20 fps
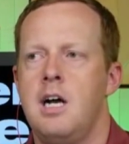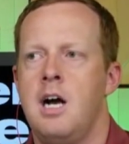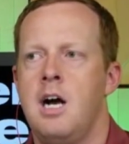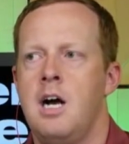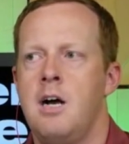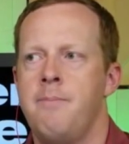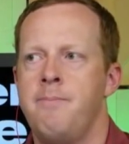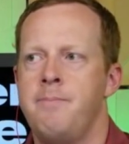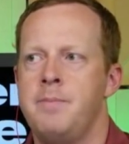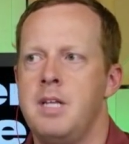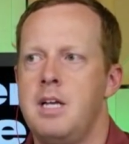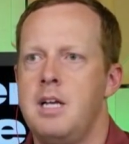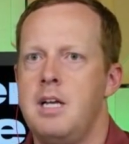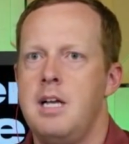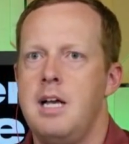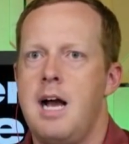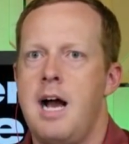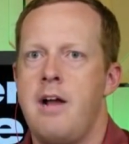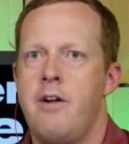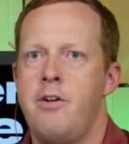Um, mm-hmm.
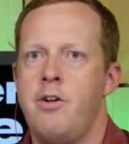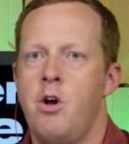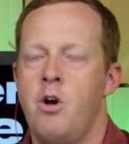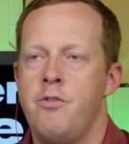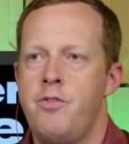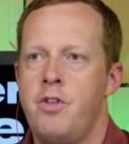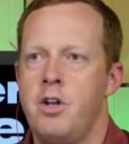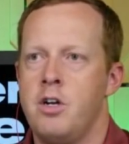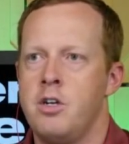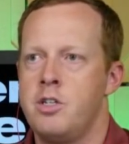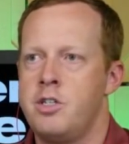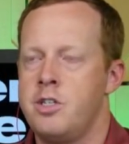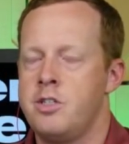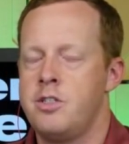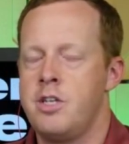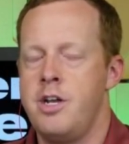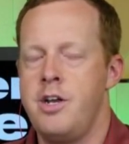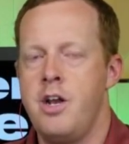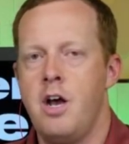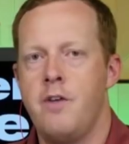I don't know if there are
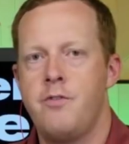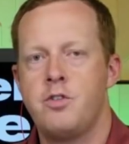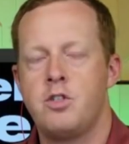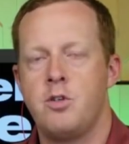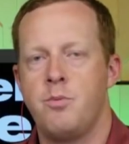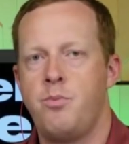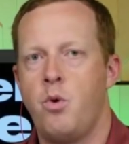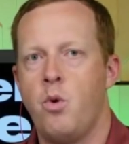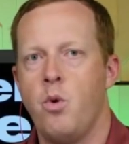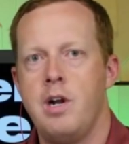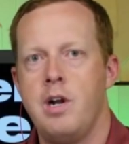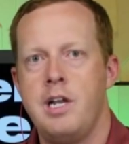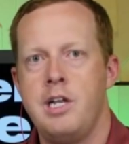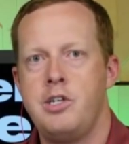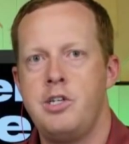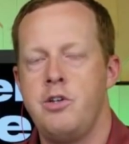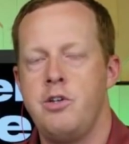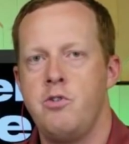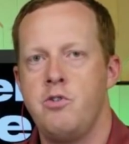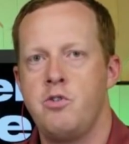just enough support
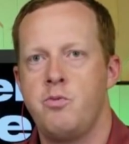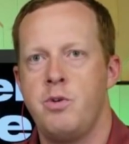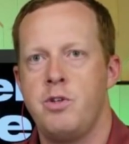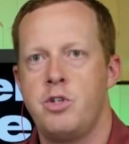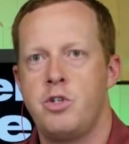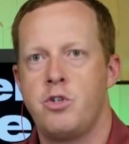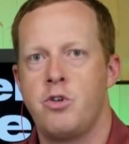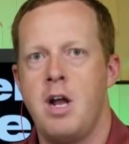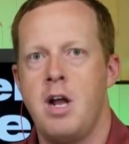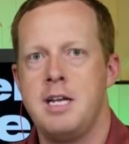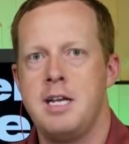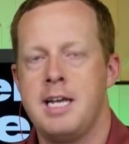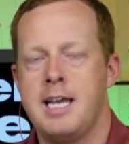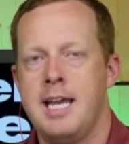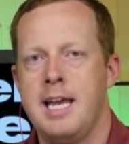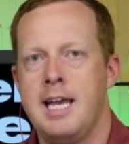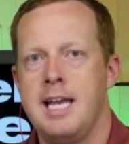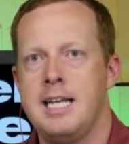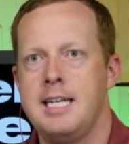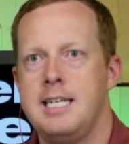issues with trying to
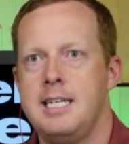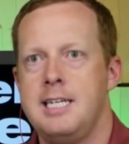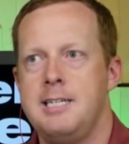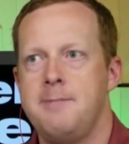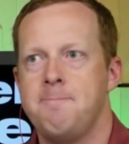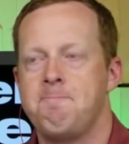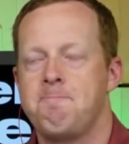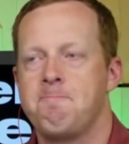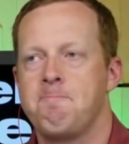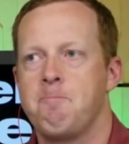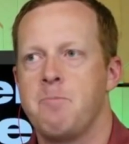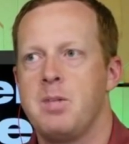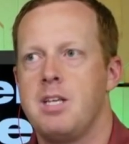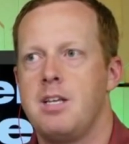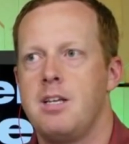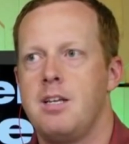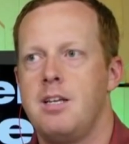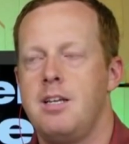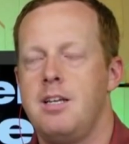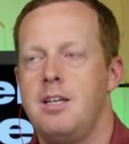get
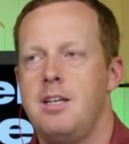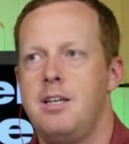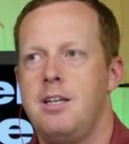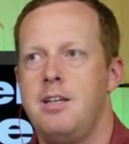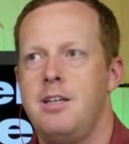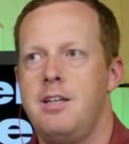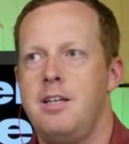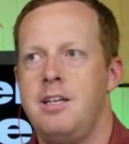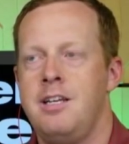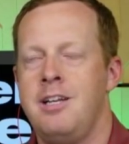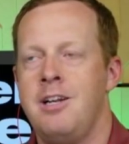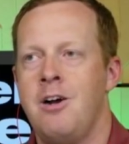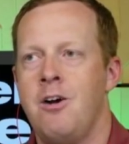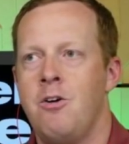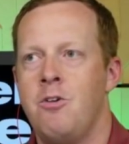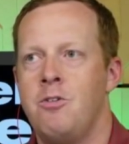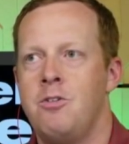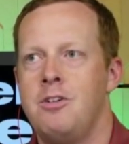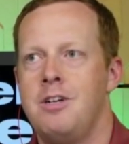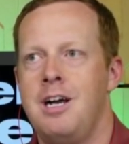you
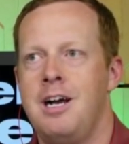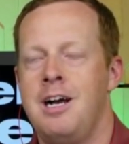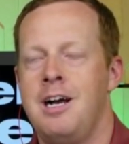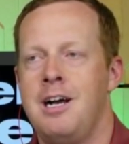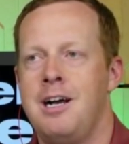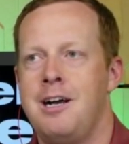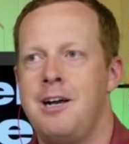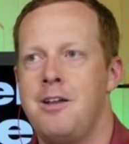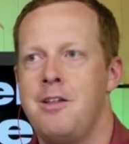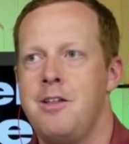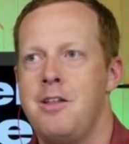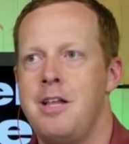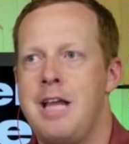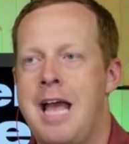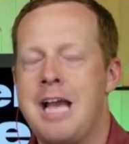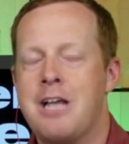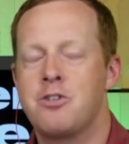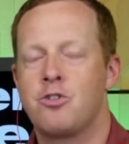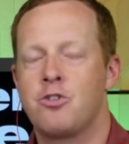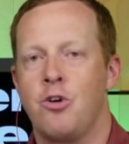know uh, uh,
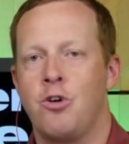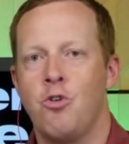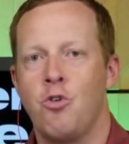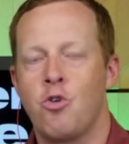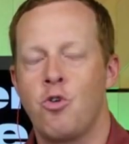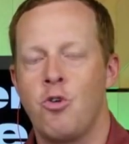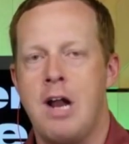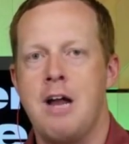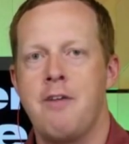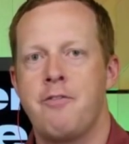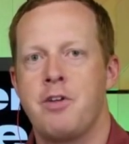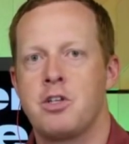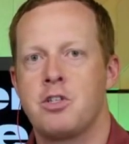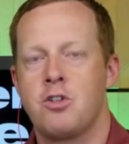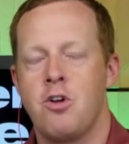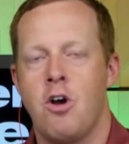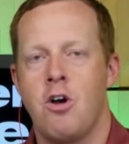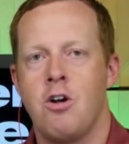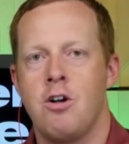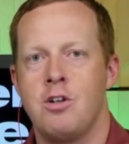external
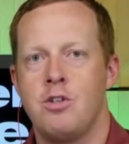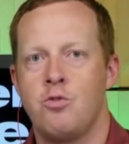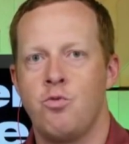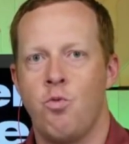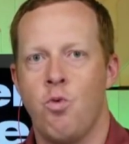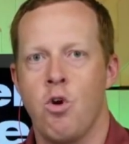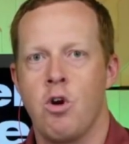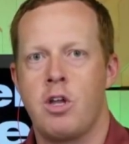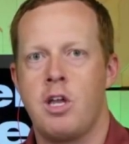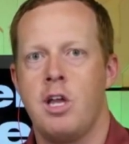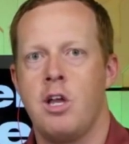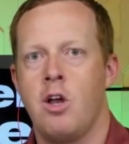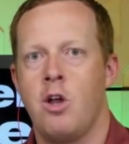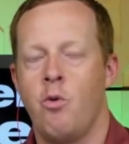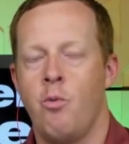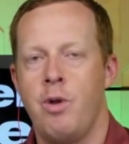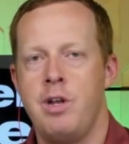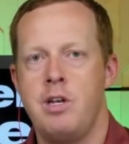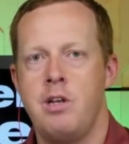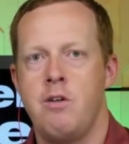graphics cards working
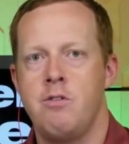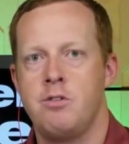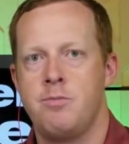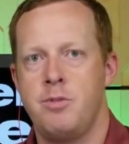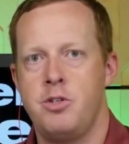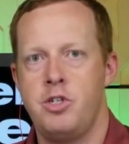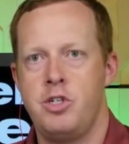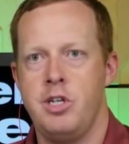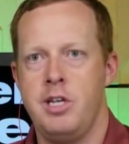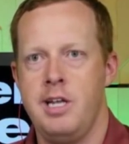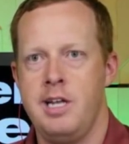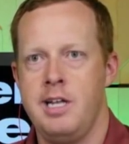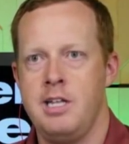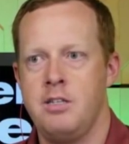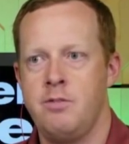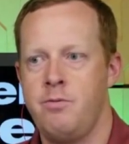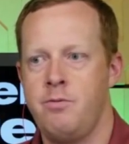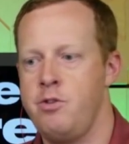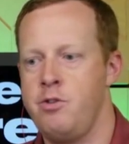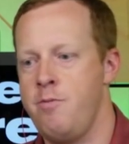on Windows
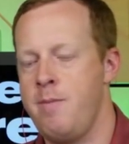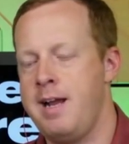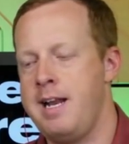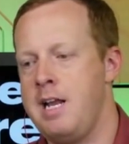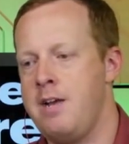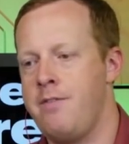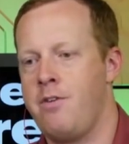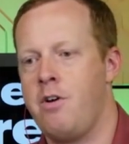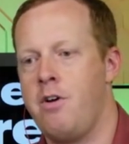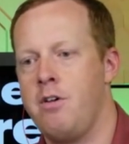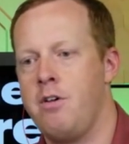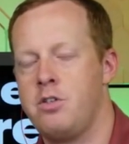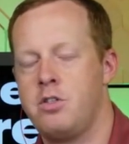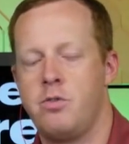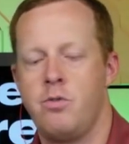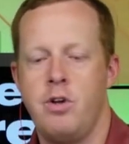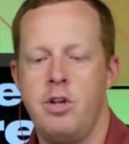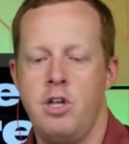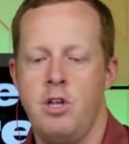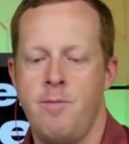machines. When you might have
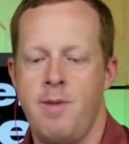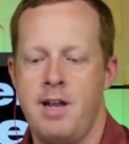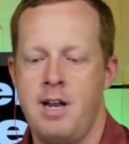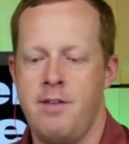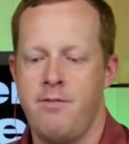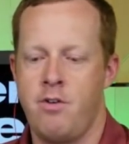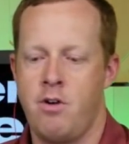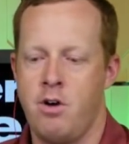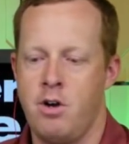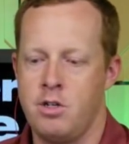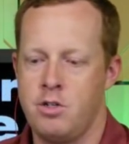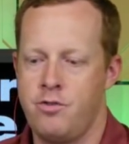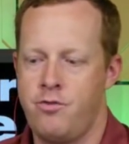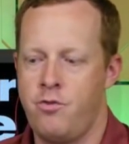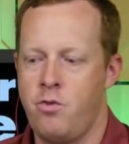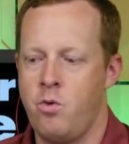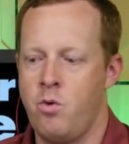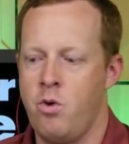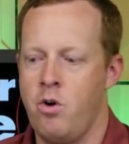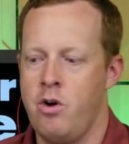RS3, you might have
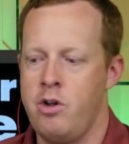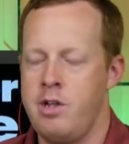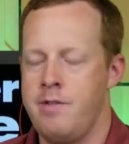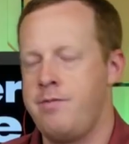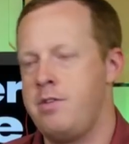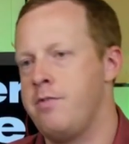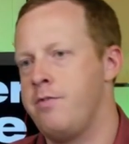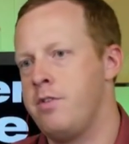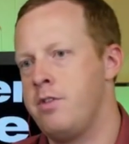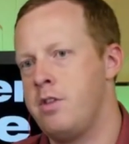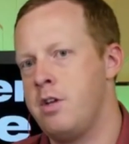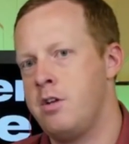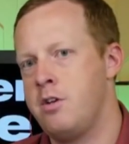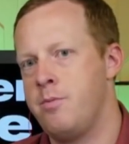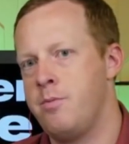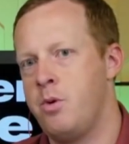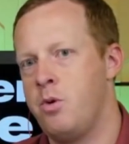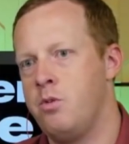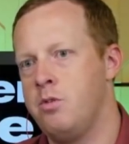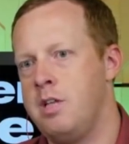RS4. You have different
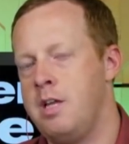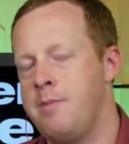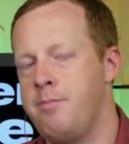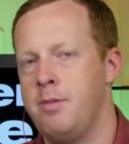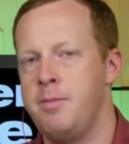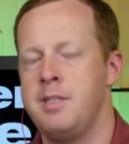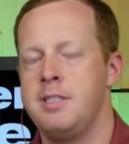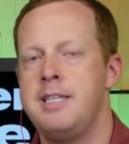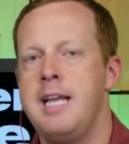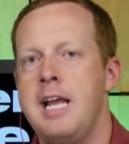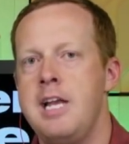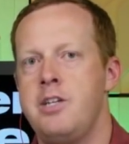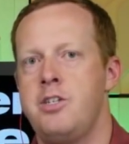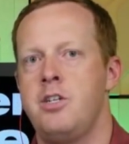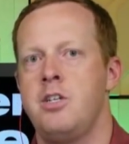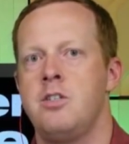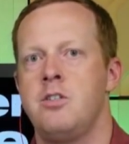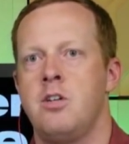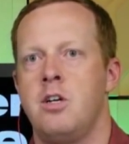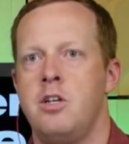Thunderbolt
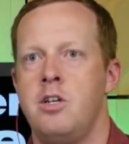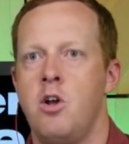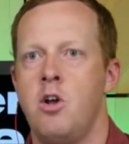implementations right.